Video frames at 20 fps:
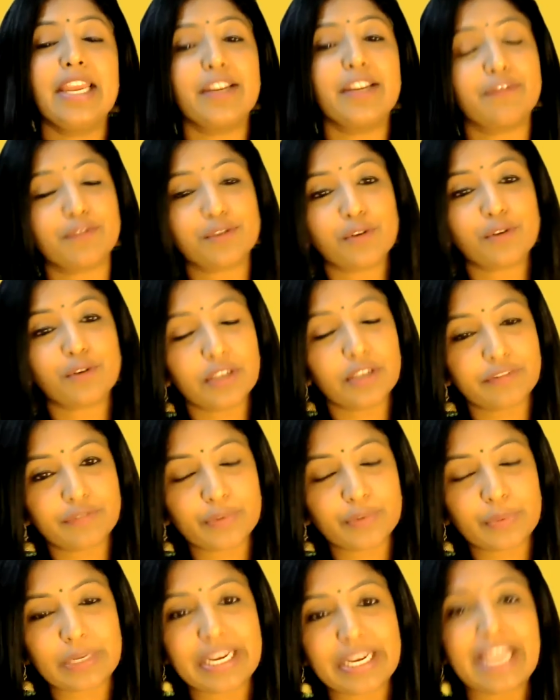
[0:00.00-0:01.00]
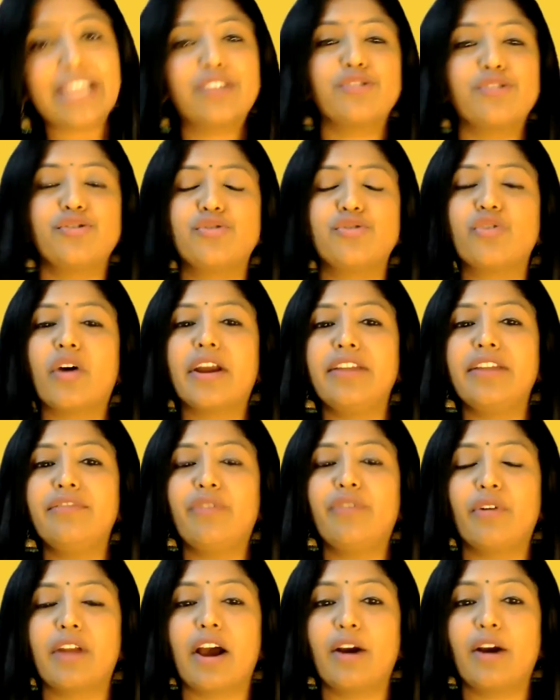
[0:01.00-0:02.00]
If at all, if you would like to join
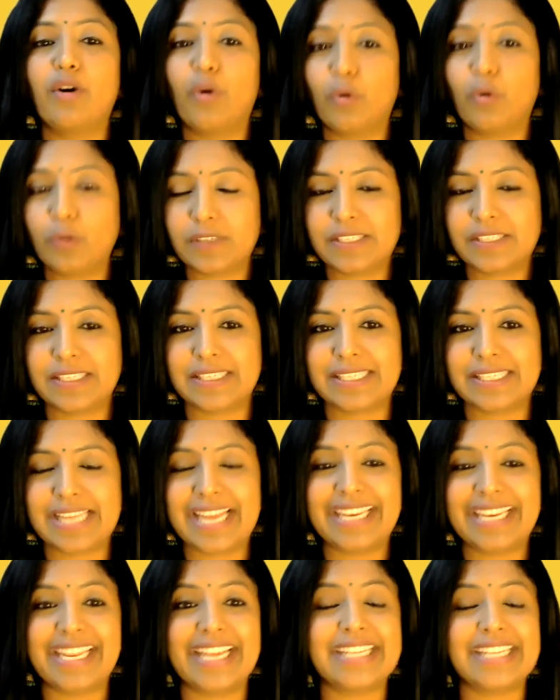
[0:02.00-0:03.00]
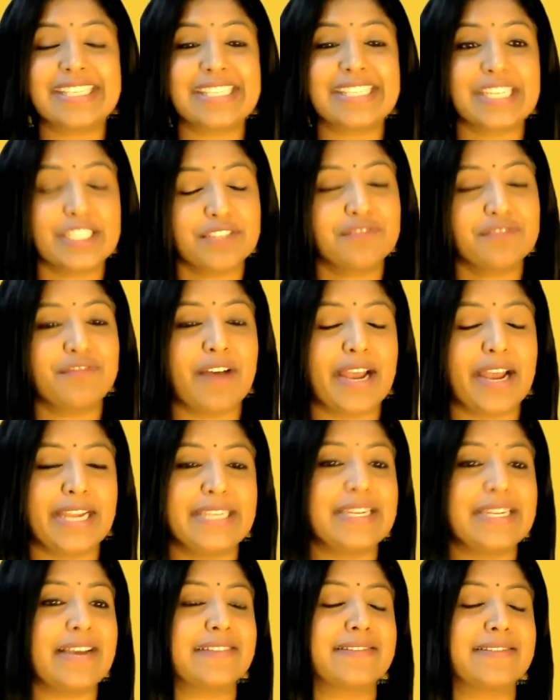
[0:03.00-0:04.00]
for our courses and get
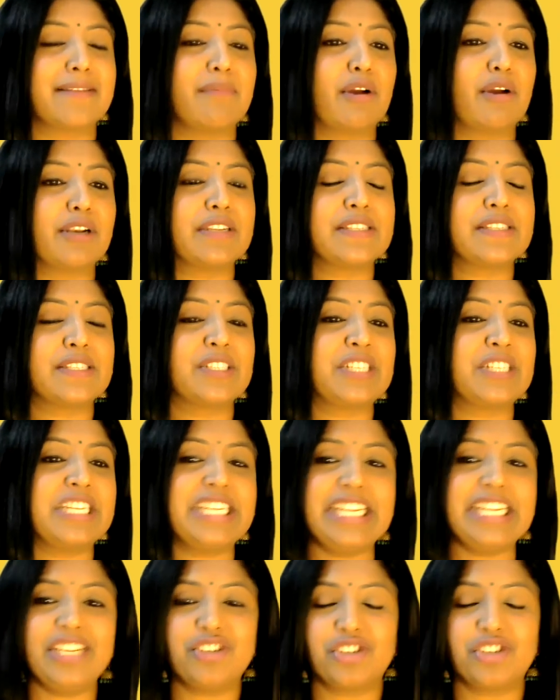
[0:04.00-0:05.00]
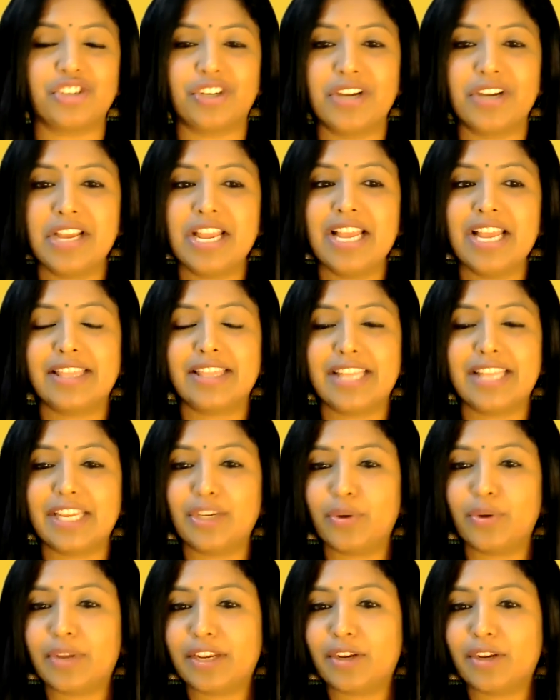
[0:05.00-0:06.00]
certified as the Montessori teacher,
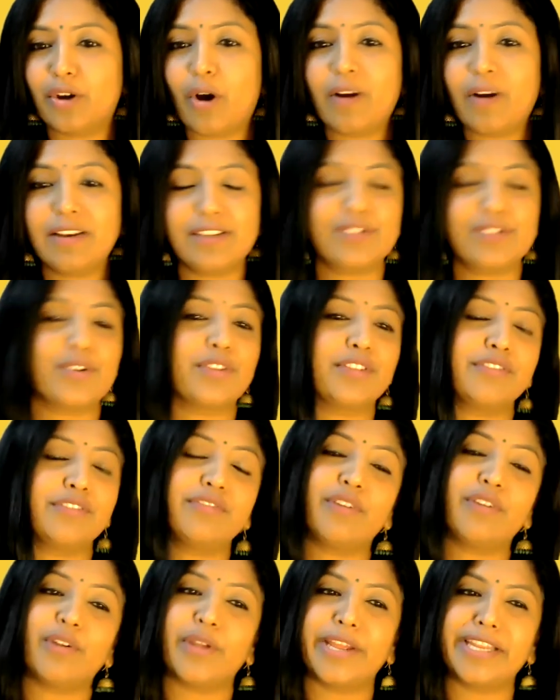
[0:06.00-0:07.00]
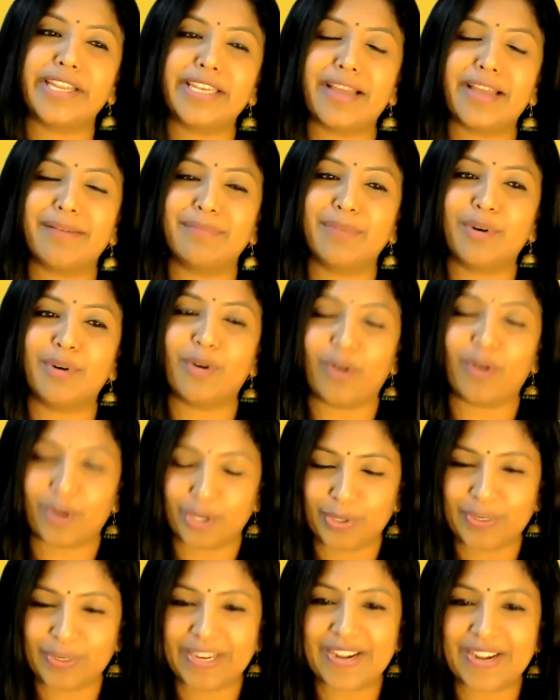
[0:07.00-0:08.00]
then you can call us on the following number
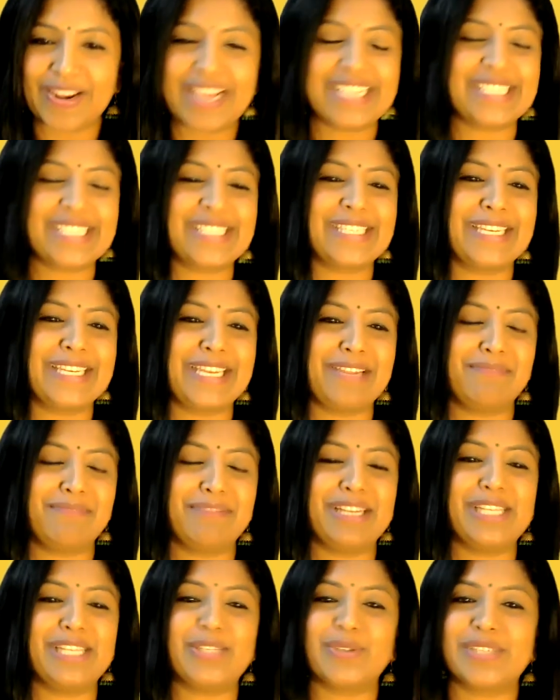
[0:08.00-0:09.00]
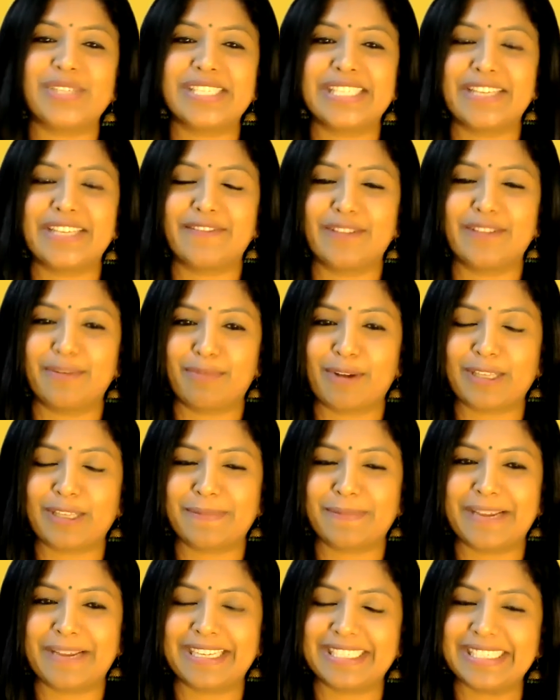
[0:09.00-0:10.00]
or you can write us an email to receive the
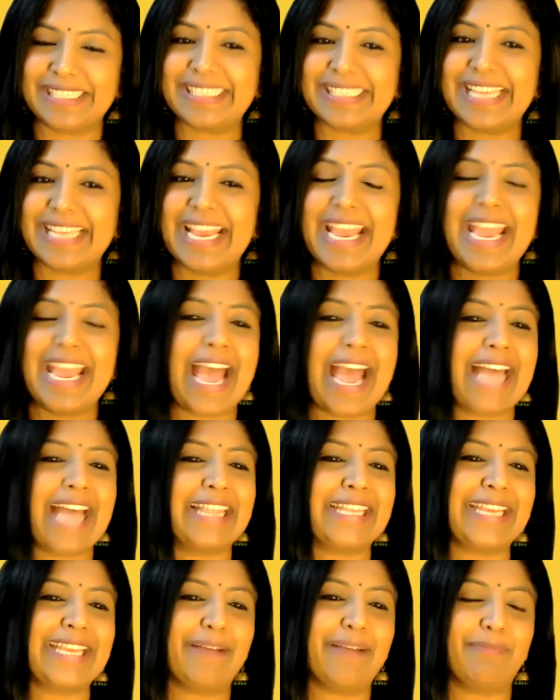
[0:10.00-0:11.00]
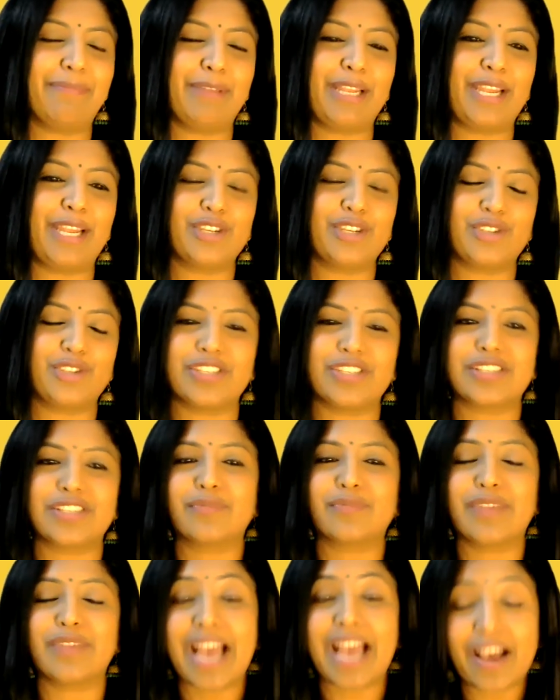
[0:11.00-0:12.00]
prospectus and the
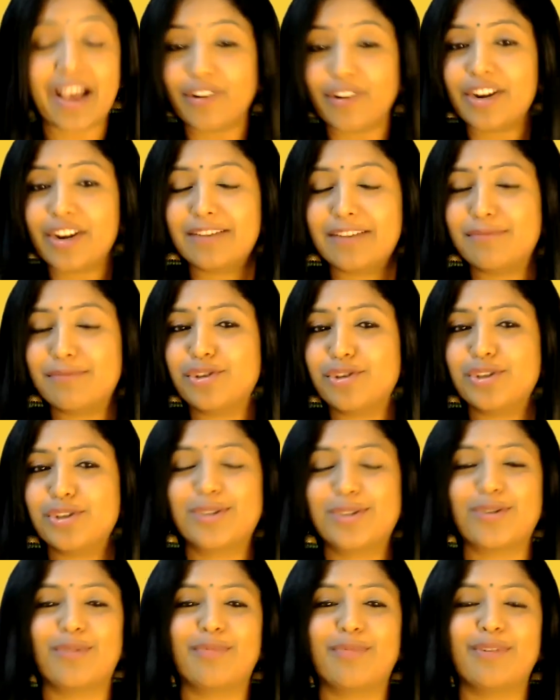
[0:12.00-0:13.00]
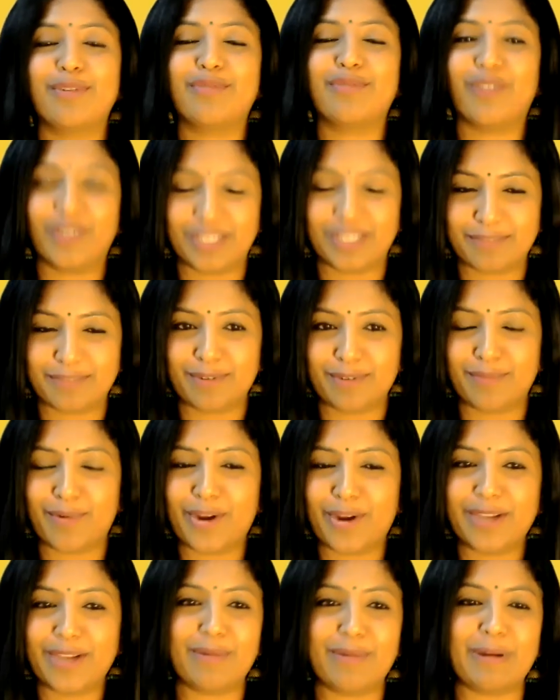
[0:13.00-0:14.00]
applications. We have our admissions open for
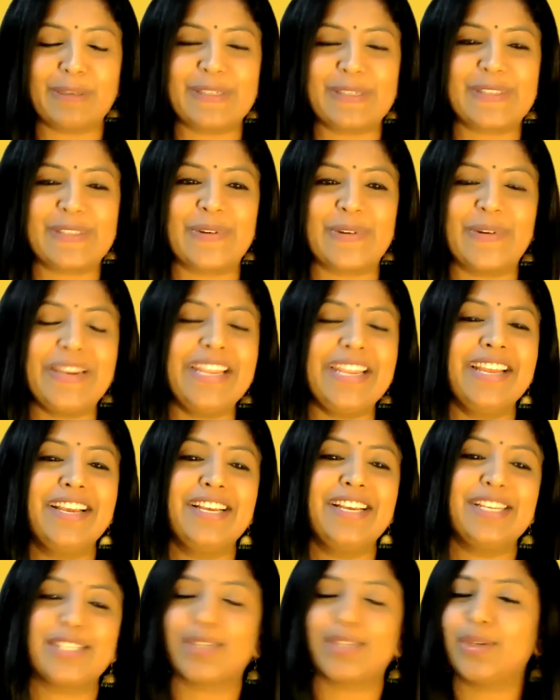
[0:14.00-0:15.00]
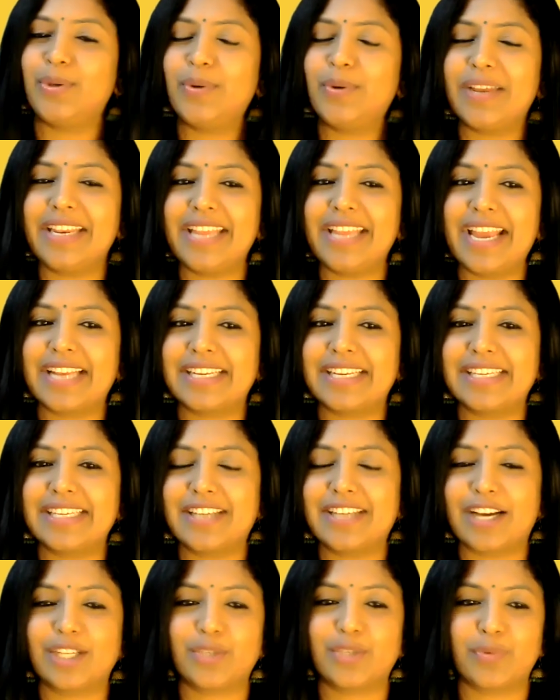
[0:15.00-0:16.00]
Diploma in Montessori, so you can get
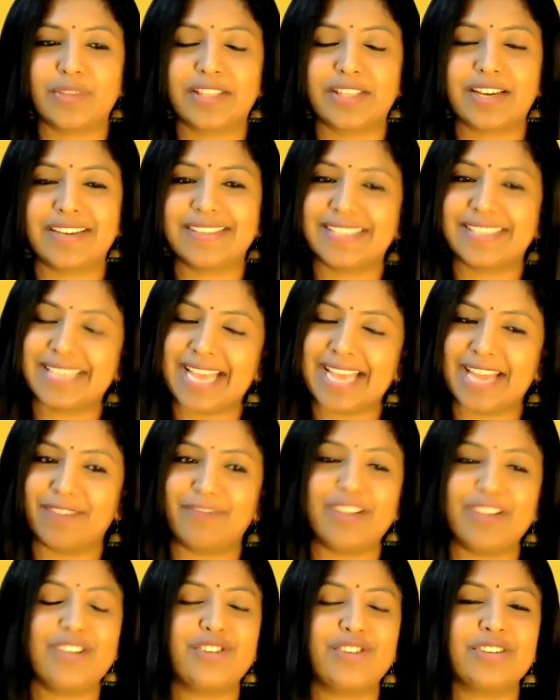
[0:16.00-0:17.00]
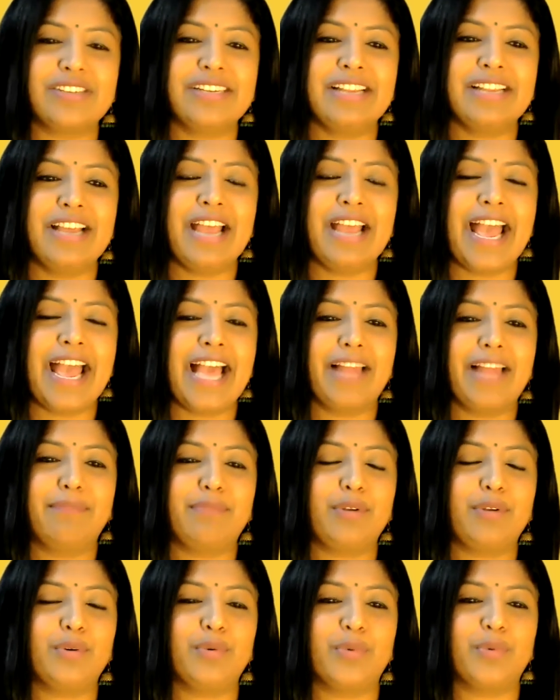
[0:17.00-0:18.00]
in touch with us and we shall
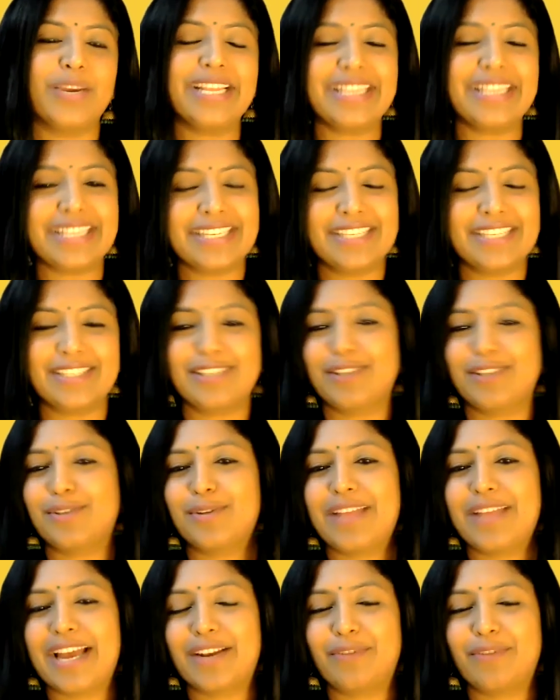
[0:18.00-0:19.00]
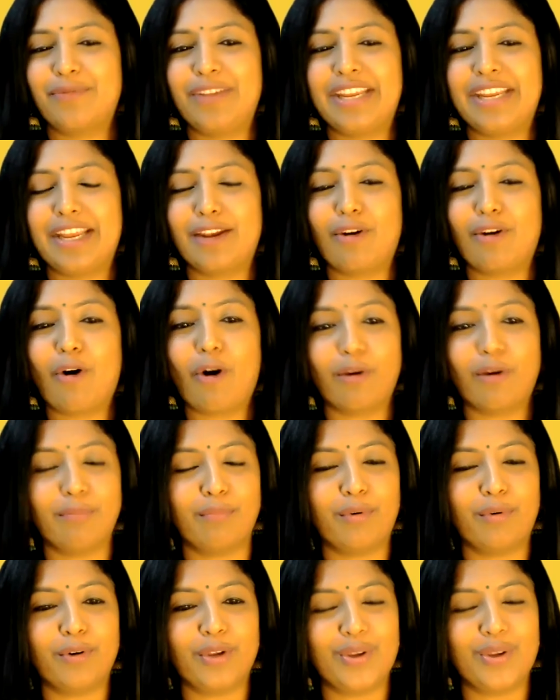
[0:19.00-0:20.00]
help you with so that we can
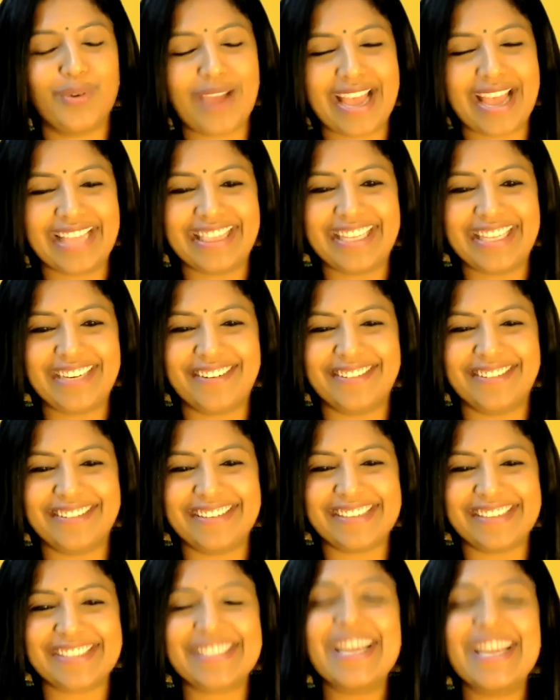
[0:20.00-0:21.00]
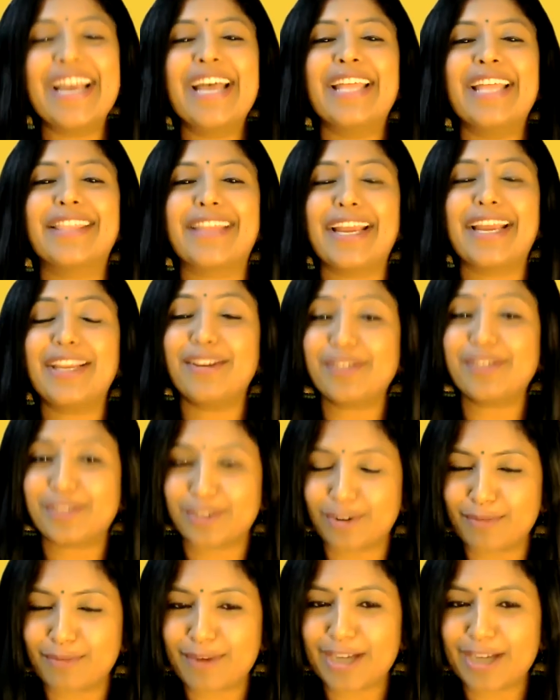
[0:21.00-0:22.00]
onboard you at the earliest. Thank you
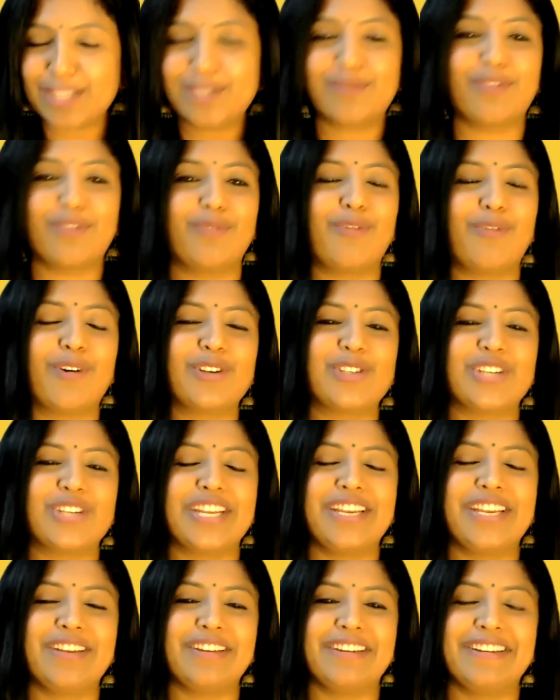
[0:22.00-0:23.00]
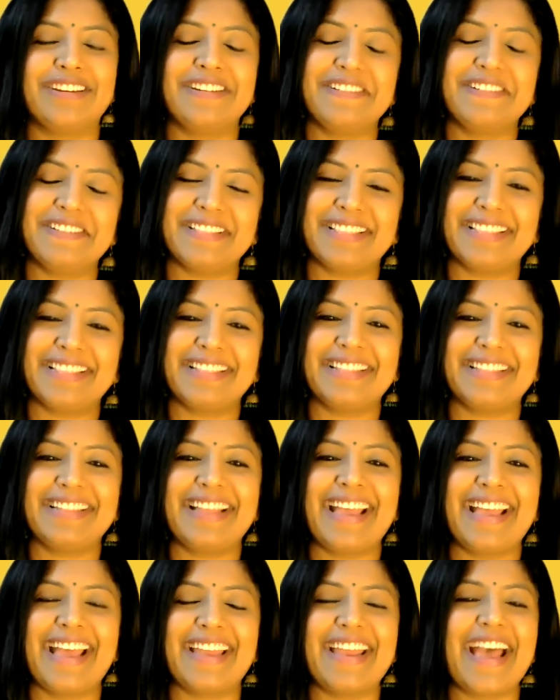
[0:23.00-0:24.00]
so much for watching
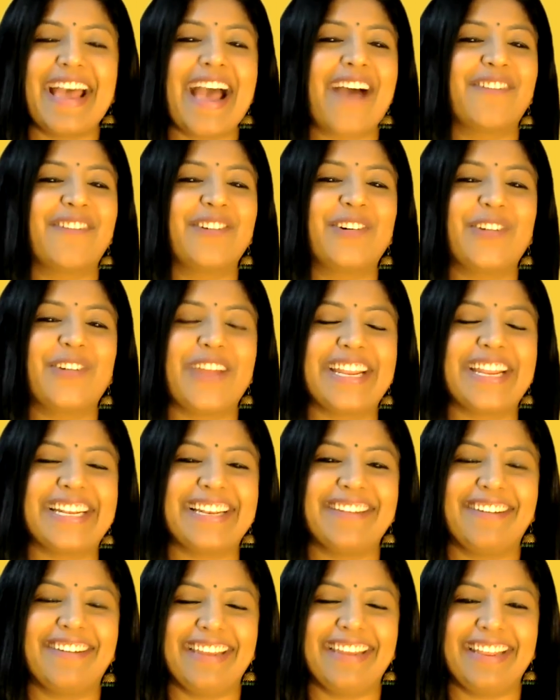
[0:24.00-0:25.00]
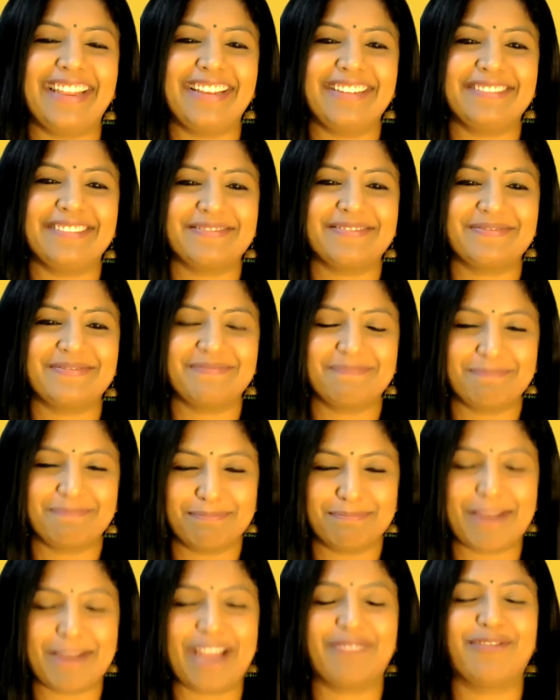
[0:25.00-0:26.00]
and have a great learning.
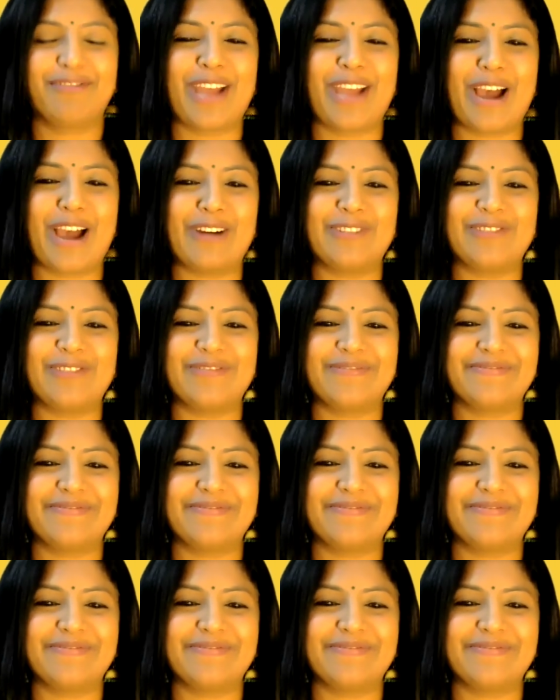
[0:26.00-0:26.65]
Bye for now.